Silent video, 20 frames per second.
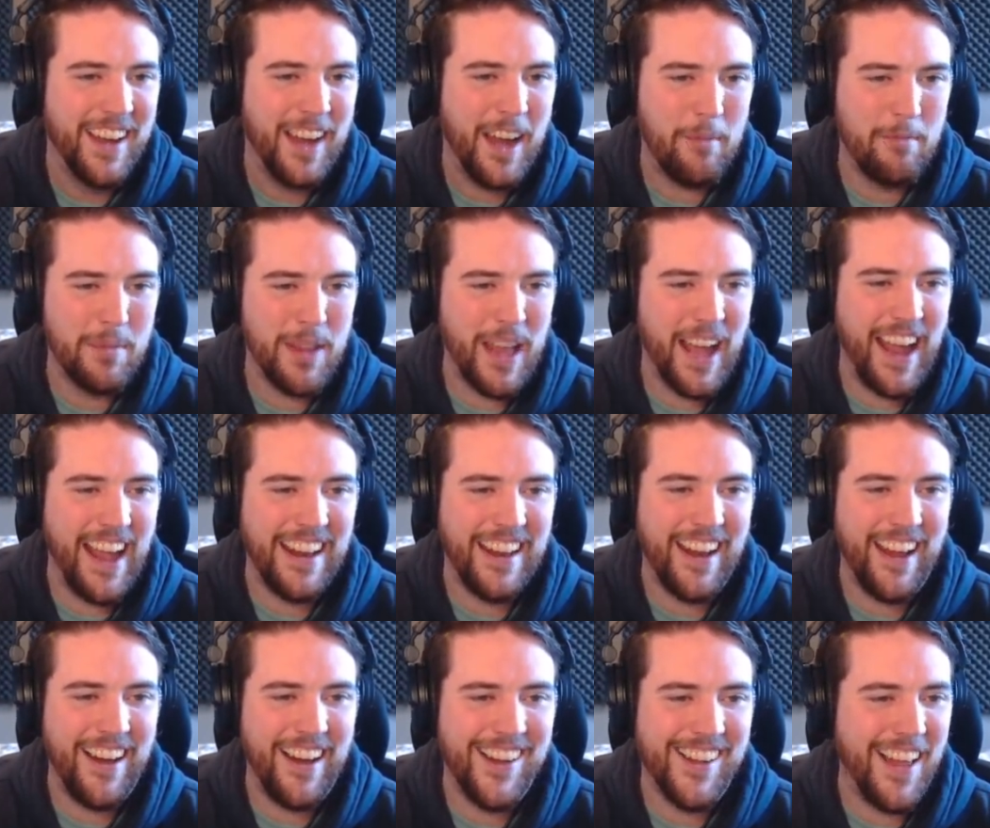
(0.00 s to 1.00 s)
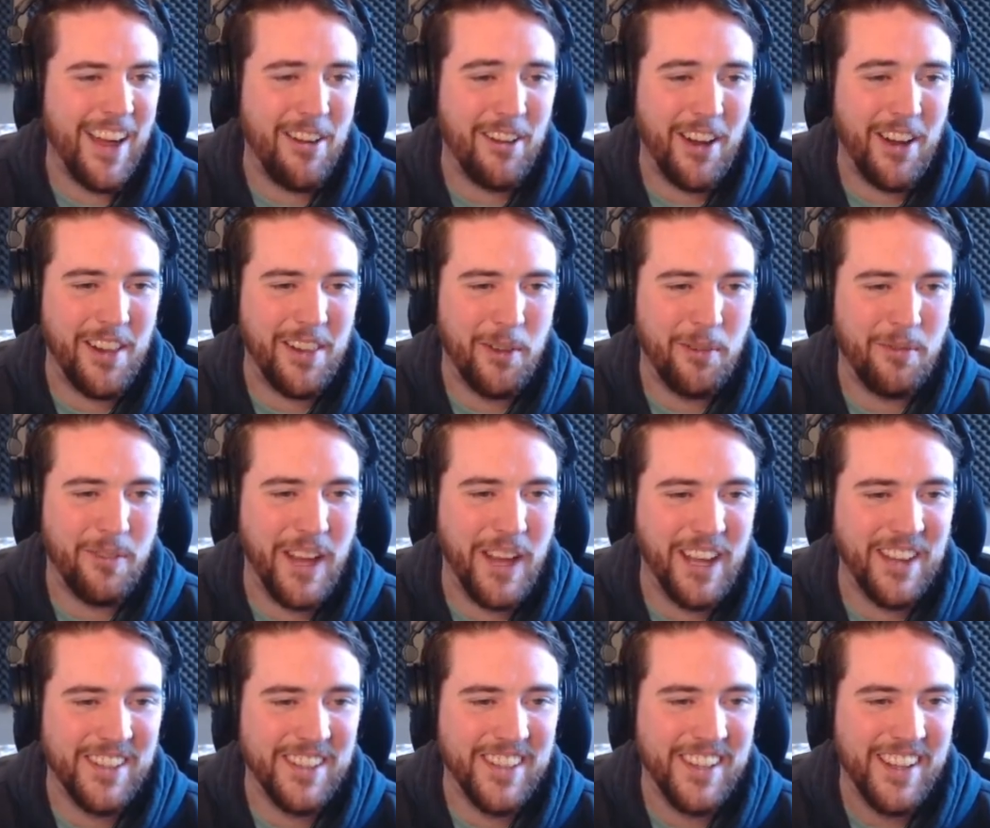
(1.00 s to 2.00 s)
I'm laying it all out on the
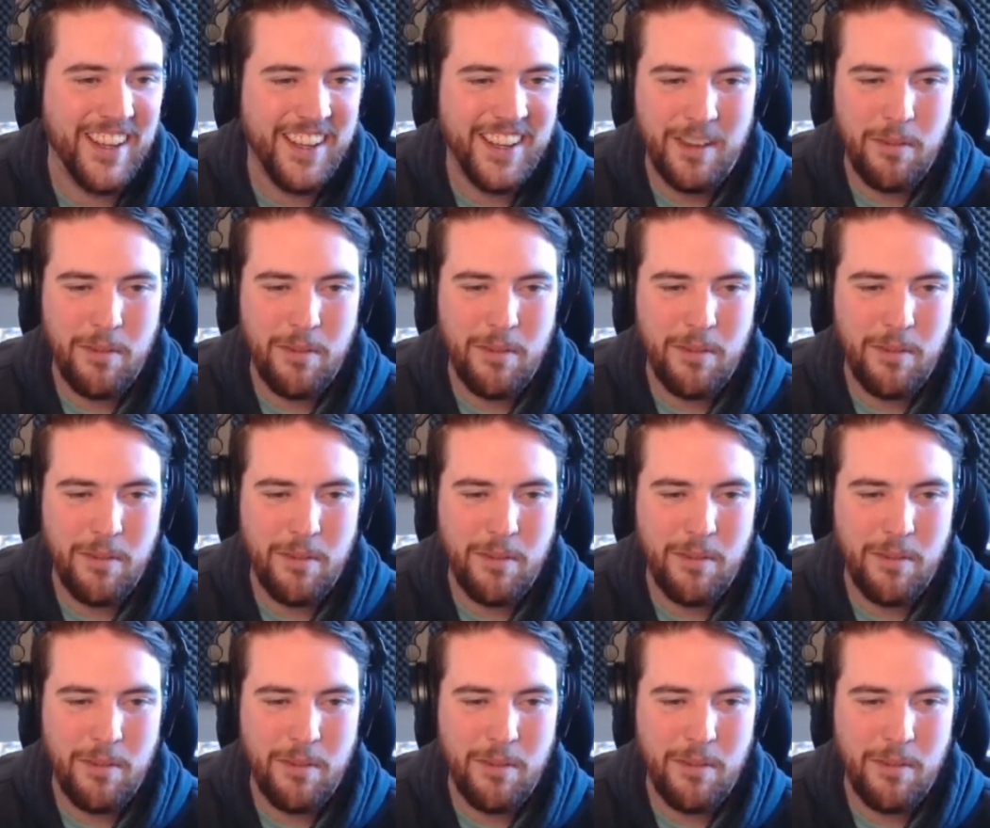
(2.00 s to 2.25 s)
field.